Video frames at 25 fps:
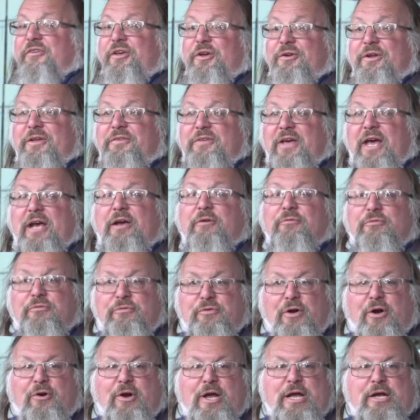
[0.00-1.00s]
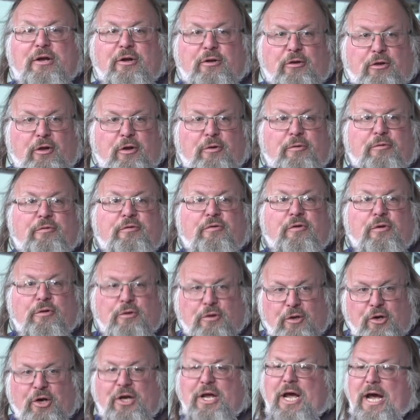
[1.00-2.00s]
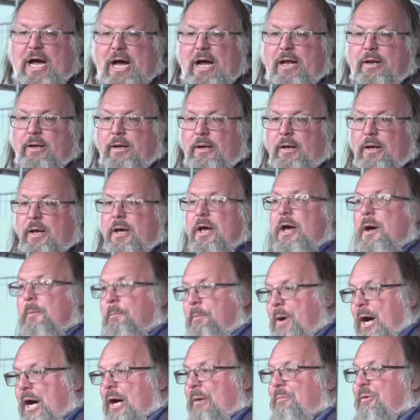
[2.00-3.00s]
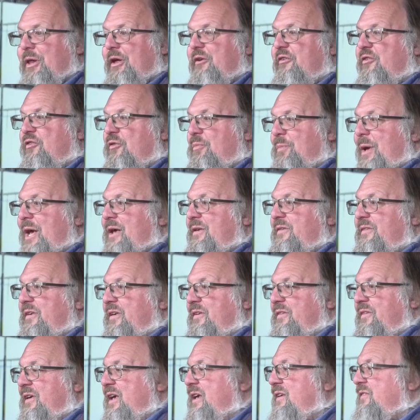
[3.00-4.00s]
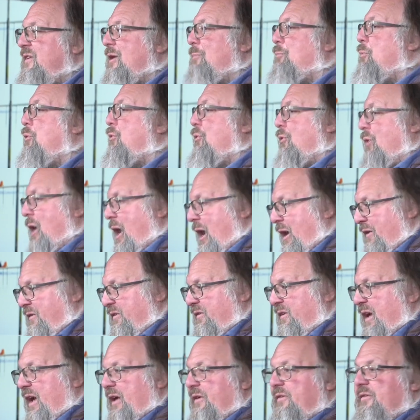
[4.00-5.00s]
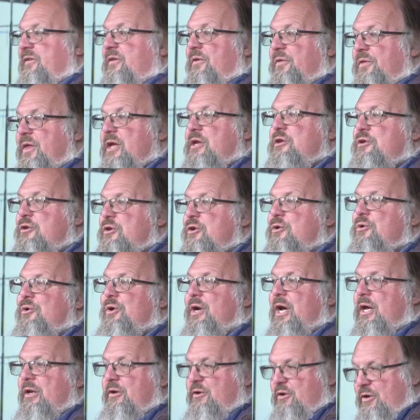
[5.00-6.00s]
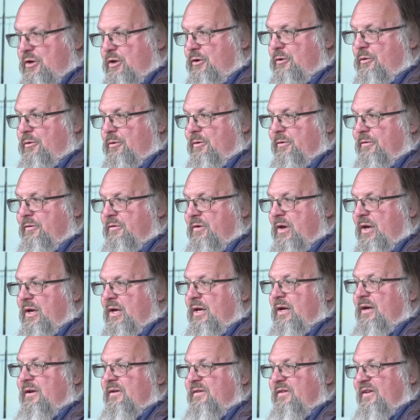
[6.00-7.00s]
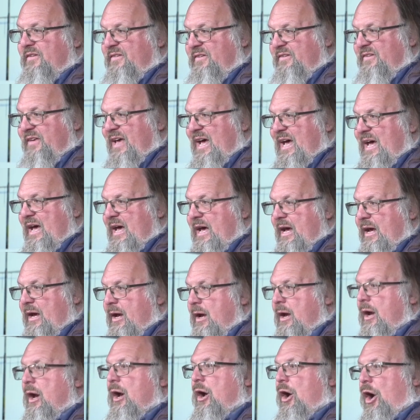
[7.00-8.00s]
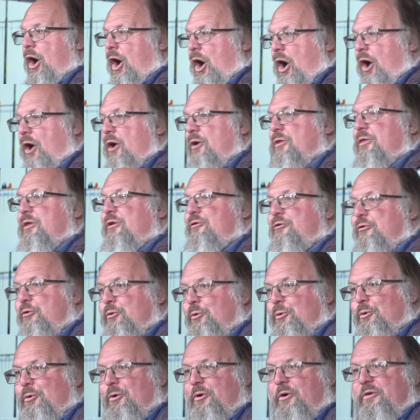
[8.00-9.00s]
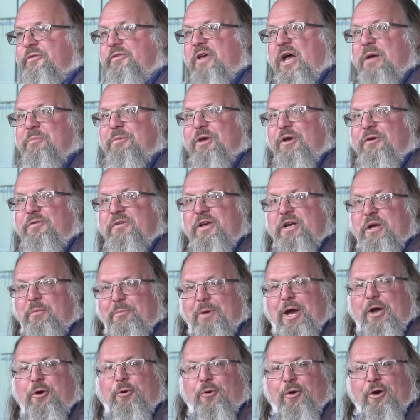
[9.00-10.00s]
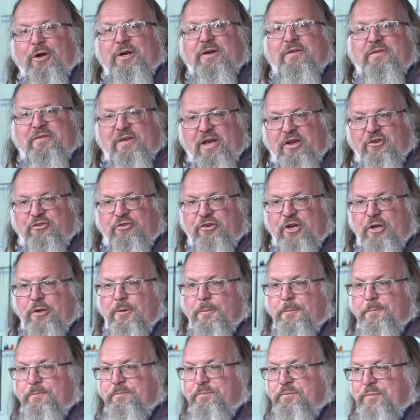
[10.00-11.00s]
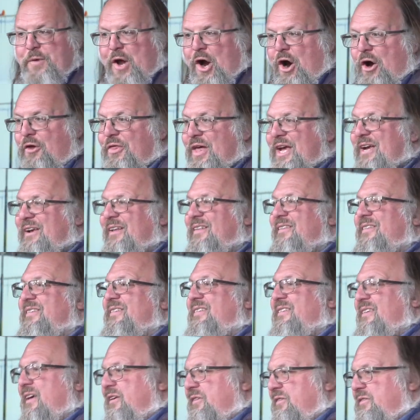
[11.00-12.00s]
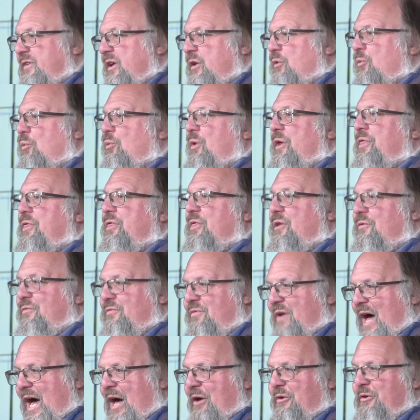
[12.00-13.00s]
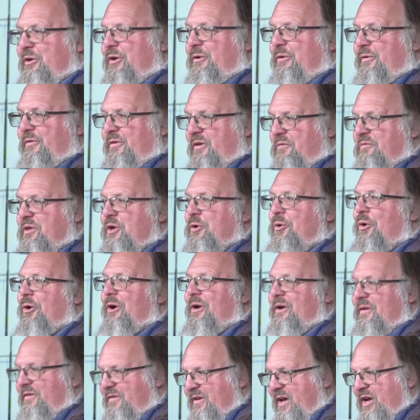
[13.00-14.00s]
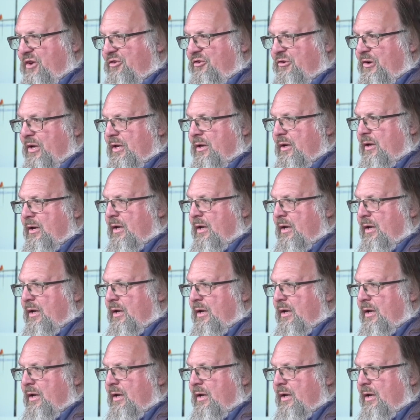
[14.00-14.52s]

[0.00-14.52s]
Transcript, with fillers: you to take a very close look at. Public spaces is a process that you can use to say, are the tools I'm using in my organization, are they consistent with the values of the organization?